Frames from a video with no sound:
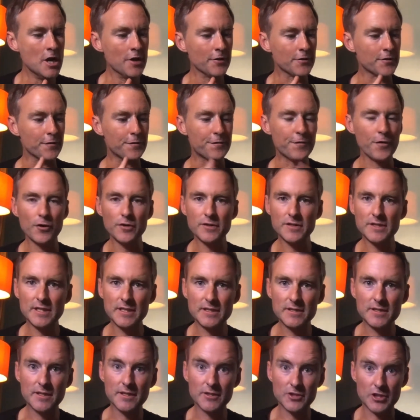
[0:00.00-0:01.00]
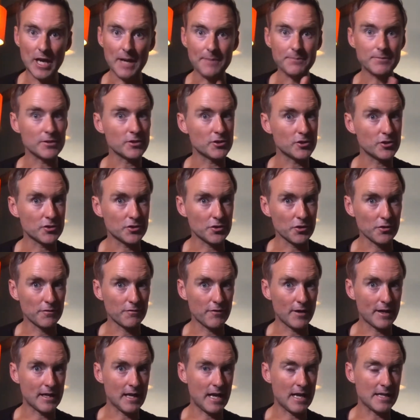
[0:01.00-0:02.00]
The first is the chapters you should have
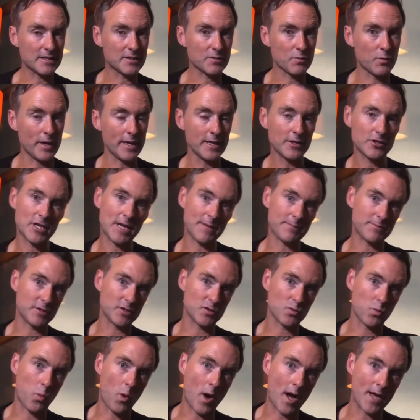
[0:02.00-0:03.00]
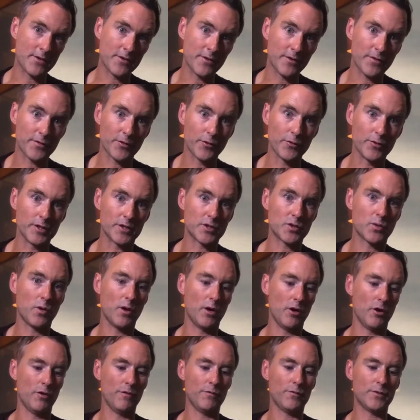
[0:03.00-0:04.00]
read last week, chapters 1 through to
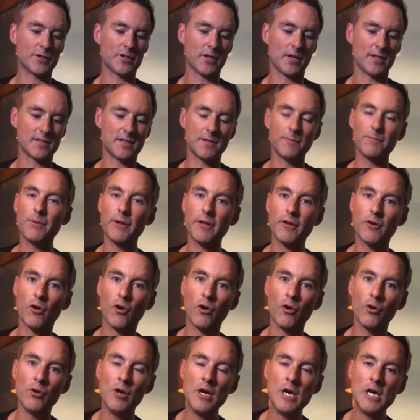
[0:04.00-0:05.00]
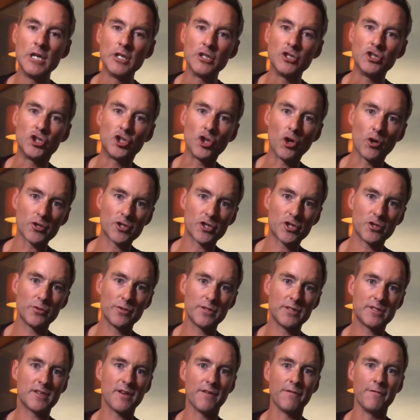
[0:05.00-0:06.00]
12, which I simply call
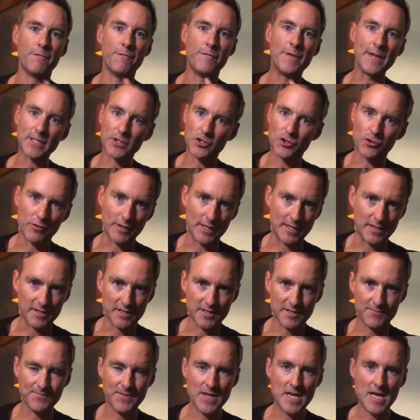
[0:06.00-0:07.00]
Joshua's victories.